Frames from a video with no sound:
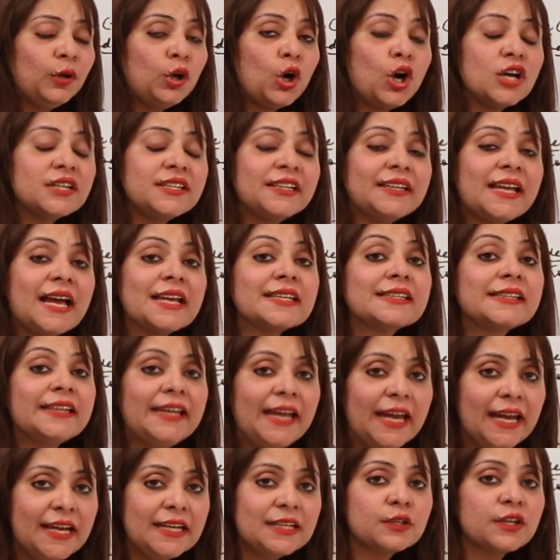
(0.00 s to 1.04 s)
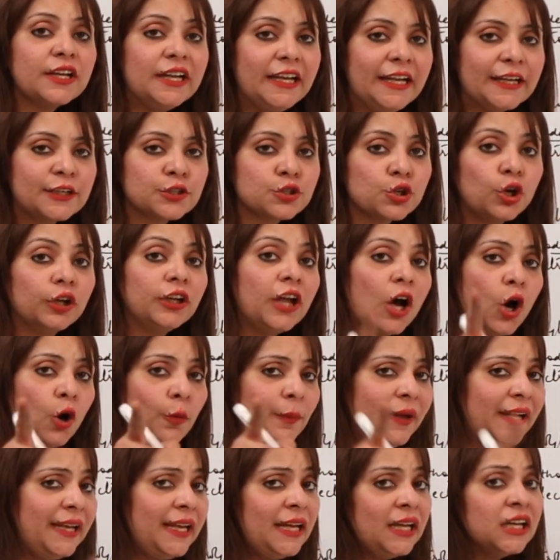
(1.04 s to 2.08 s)
Because it has gained electron. How
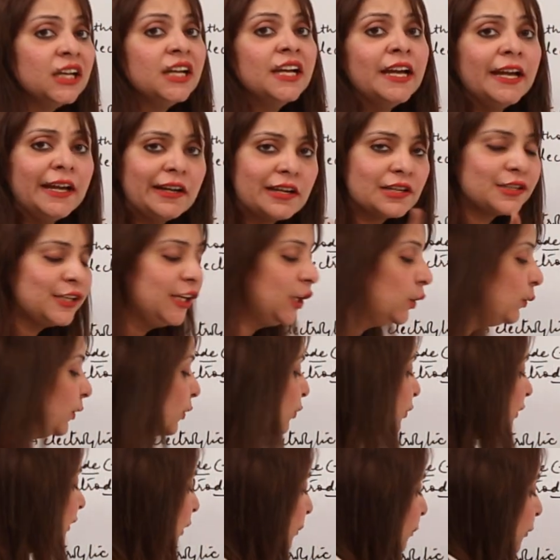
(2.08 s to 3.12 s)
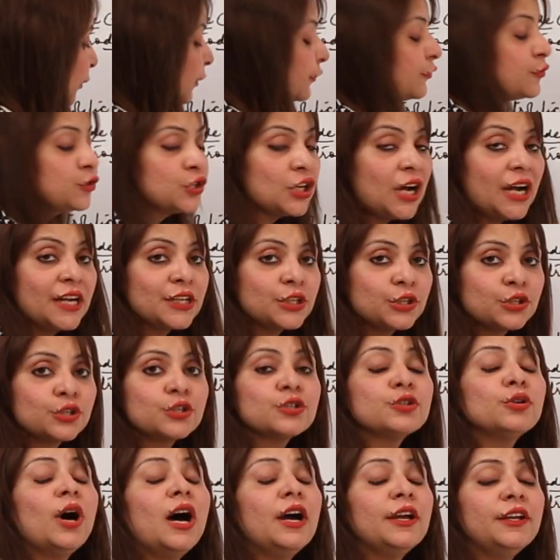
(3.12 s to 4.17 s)
many? It is equal to the number of charge.
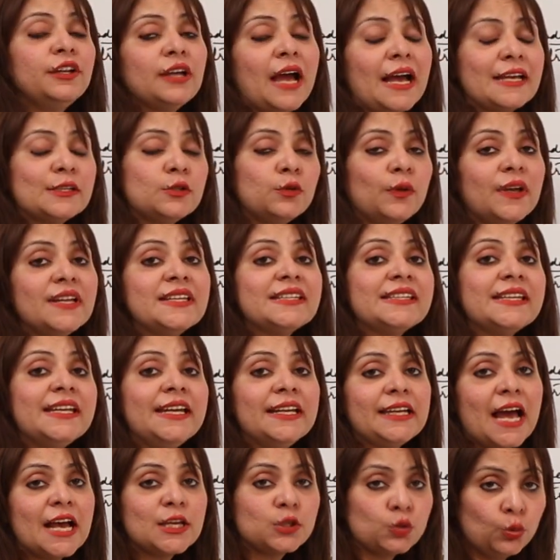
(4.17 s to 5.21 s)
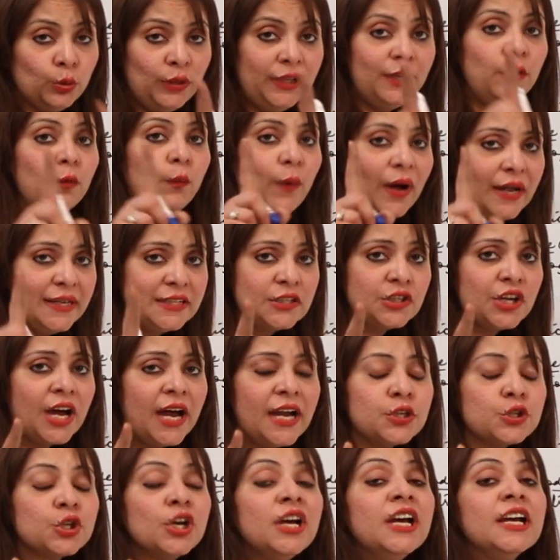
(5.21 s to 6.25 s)
So as you can see, it has only one
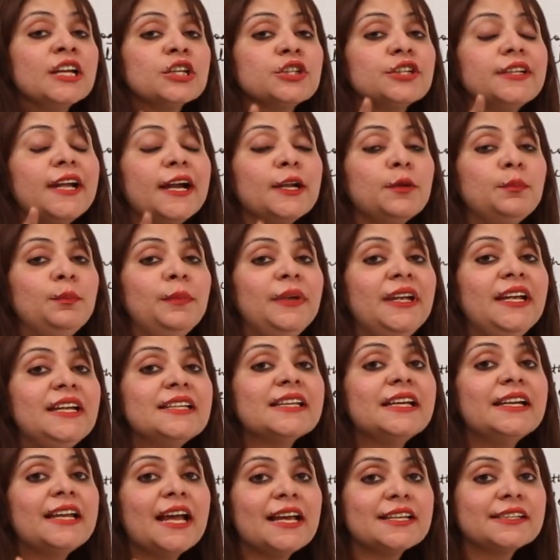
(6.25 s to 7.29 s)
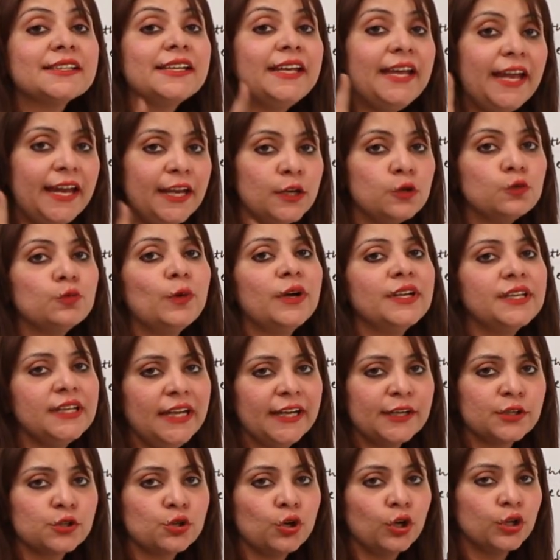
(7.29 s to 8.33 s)
charge. So that means it has gained one
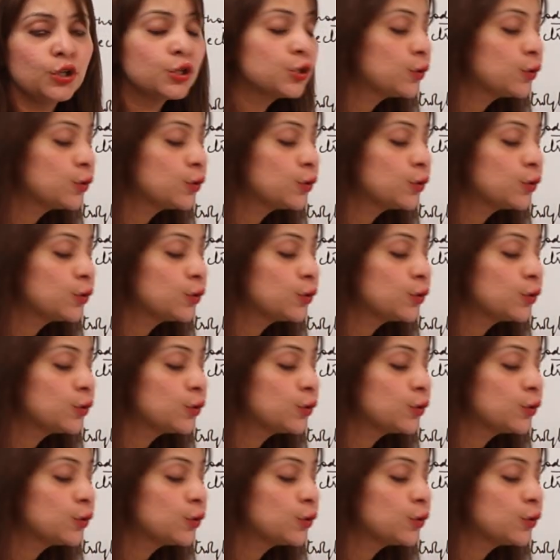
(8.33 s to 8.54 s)
electron.